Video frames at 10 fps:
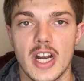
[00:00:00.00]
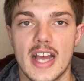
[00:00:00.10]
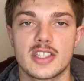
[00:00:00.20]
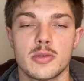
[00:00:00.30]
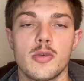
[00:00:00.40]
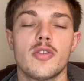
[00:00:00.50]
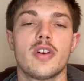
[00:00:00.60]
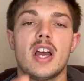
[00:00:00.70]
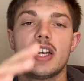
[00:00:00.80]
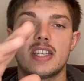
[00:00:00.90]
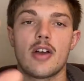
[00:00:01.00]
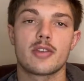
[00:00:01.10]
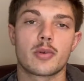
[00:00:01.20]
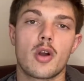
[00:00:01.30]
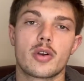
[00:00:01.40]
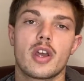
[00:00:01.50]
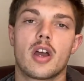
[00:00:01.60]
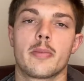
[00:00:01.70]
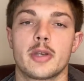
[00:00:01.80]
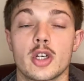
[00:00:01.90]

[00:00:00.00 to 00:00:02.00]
As you move down the road, your